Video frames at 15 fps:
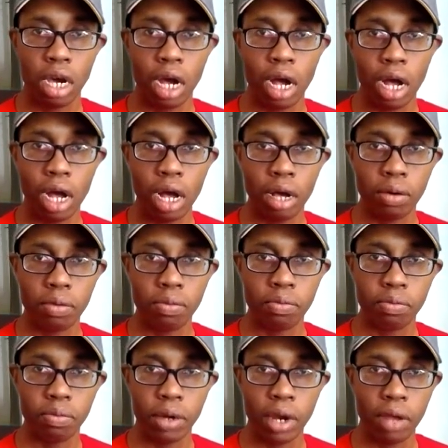
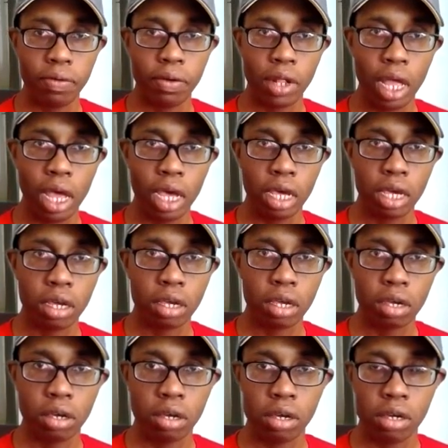But I feel like
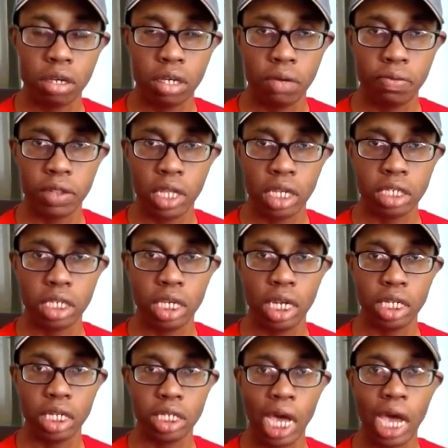everything's
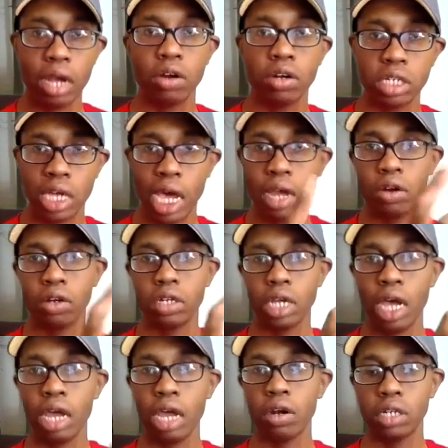getting tighter and tighter and
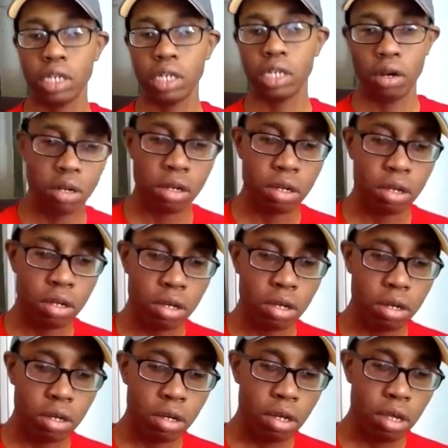tighter and tighter.
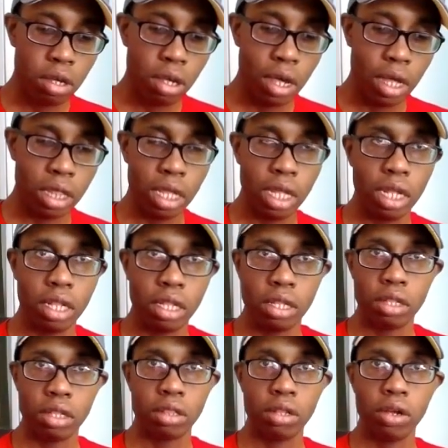And
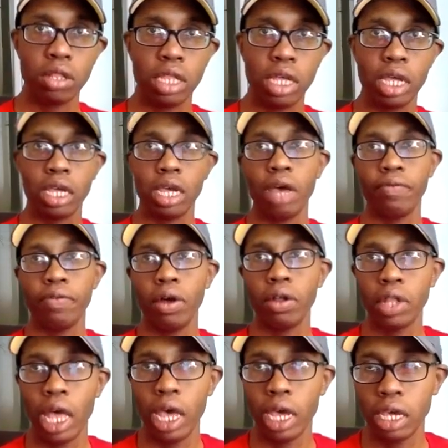then third thing I
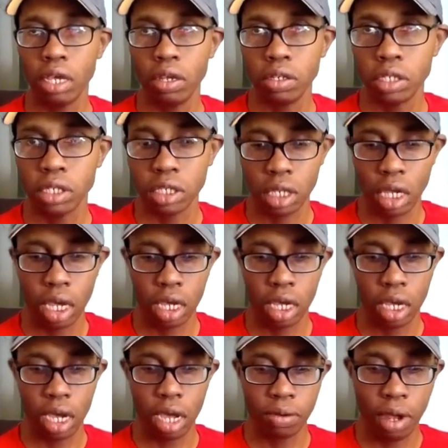felt like he was just
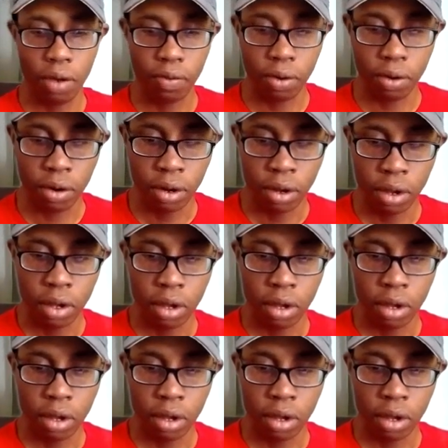like I'll never